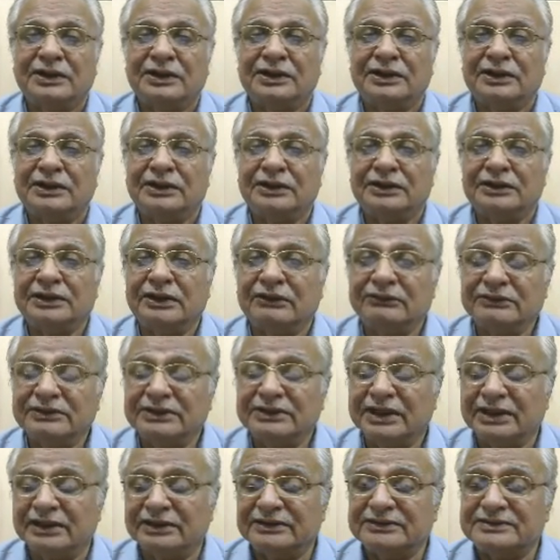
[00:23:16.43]
Now,
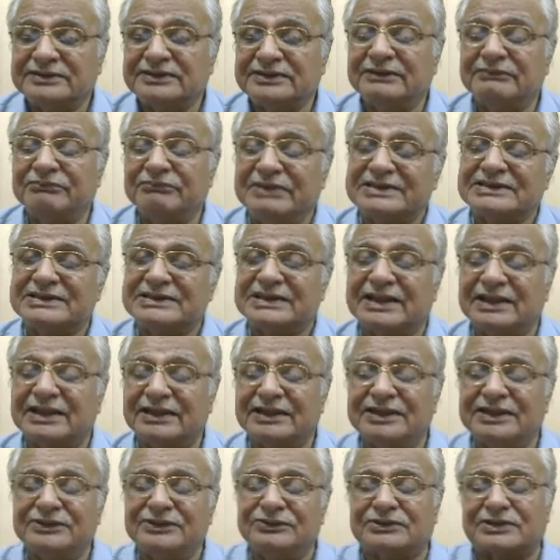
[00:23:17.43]
see, basically
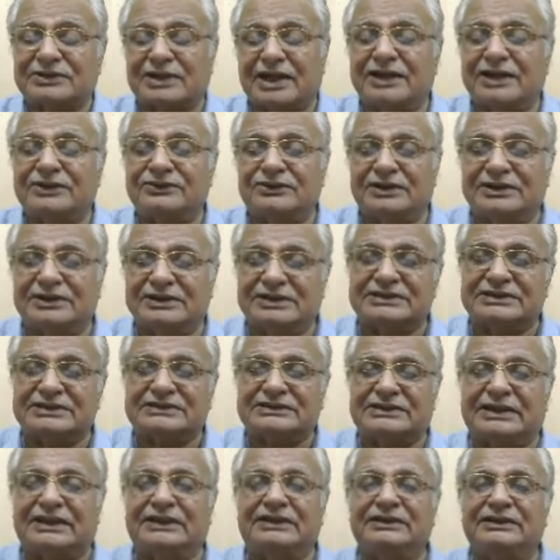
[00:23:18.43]
you try to
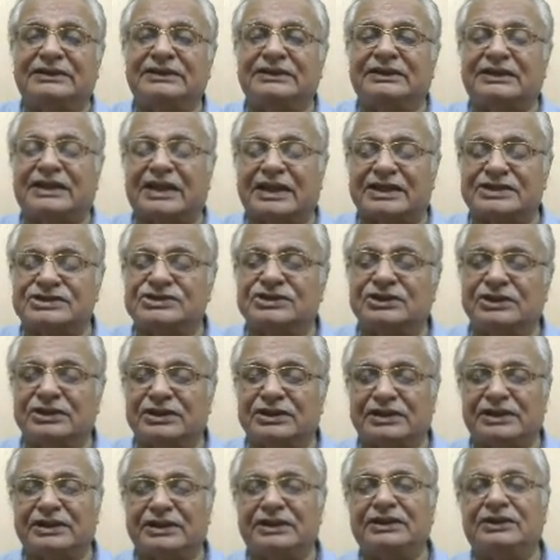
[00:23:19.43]
understand the
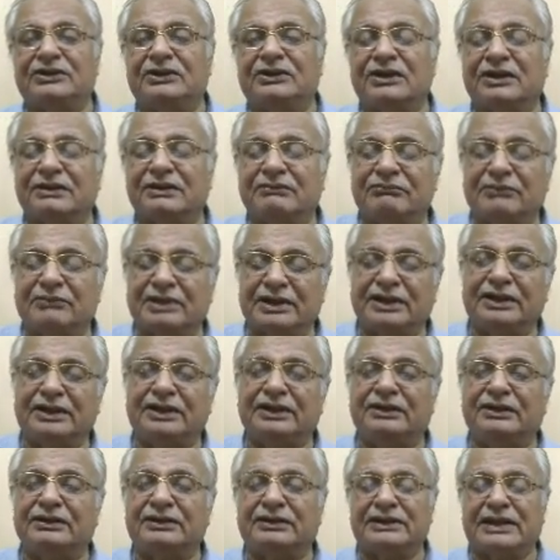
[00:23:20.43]
casualty or a marine
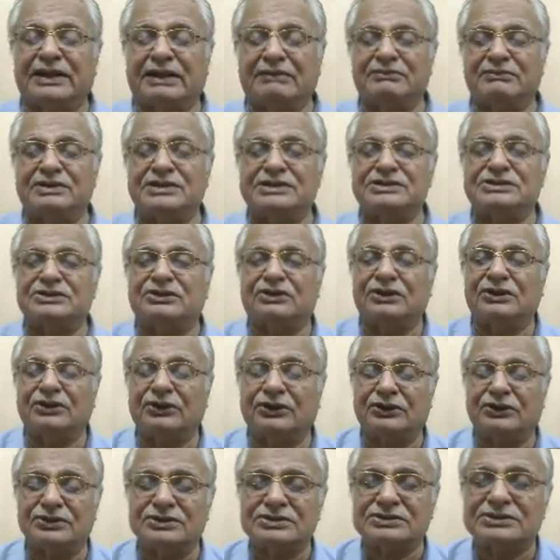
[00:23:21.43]
damage or
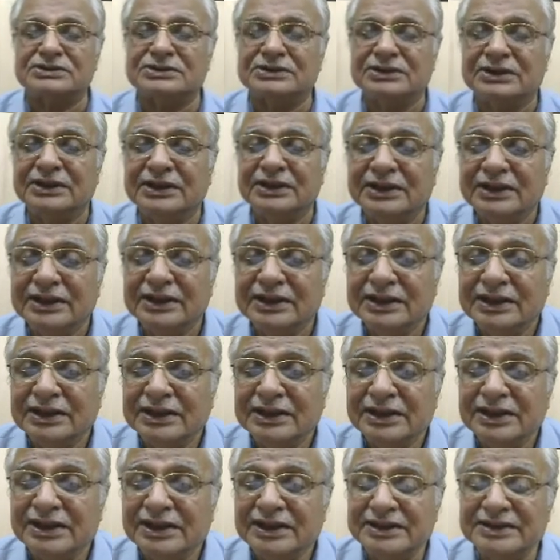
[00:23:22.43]
loss.
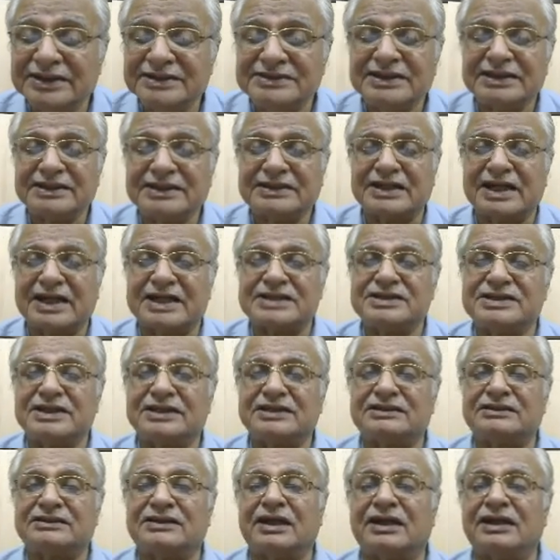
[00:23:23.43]
It is a
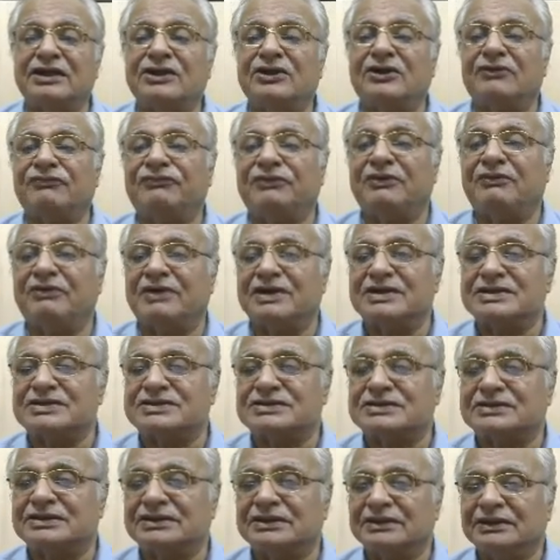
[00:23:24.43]
trajectory of
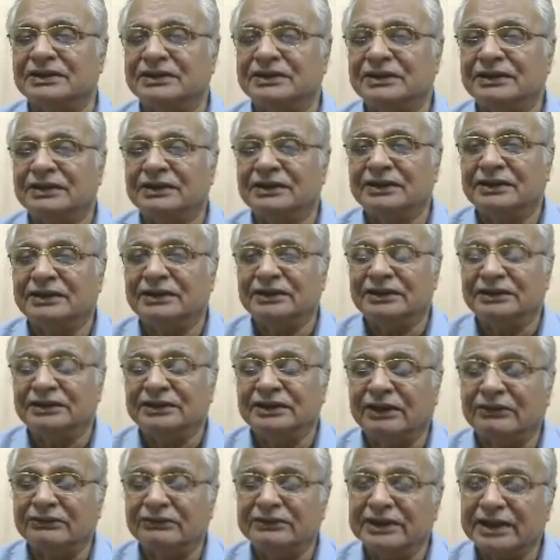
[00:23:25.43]
events.
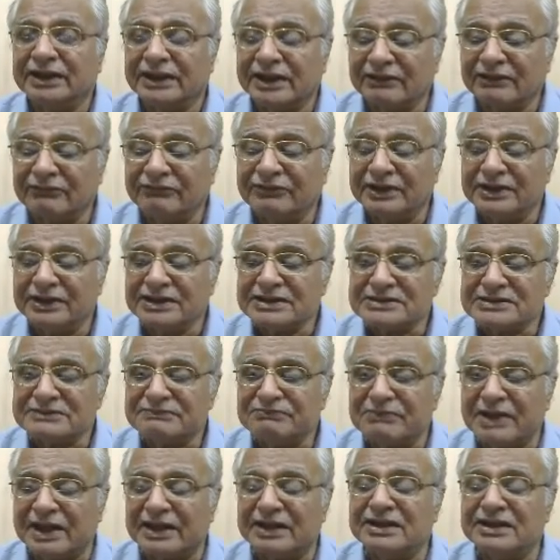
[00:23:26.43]
Now, there are various
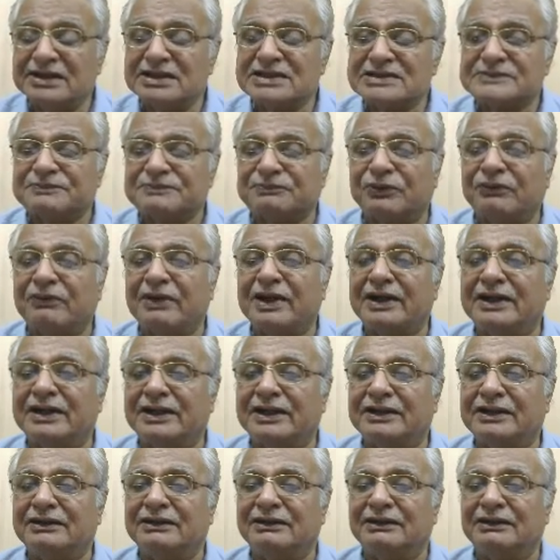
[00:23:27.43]
barriers
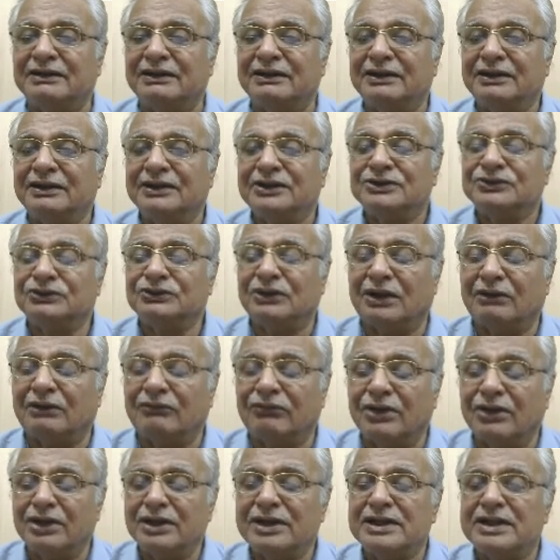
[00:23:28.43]
provided to
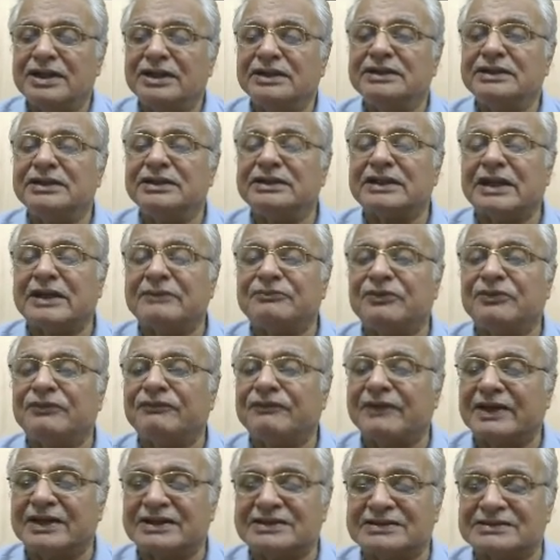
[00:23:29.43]
avoid any type of
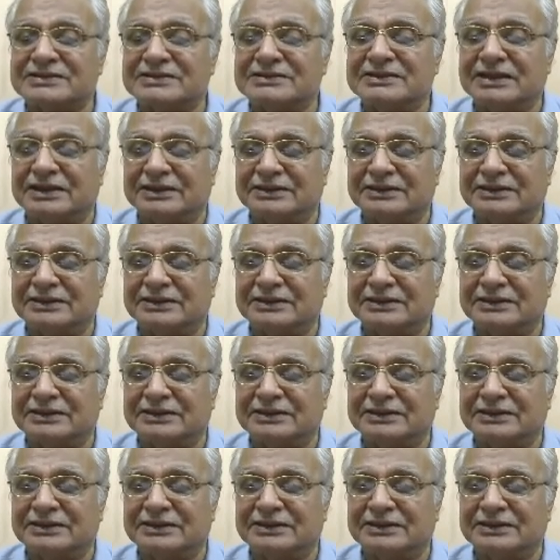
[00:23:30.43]
accident.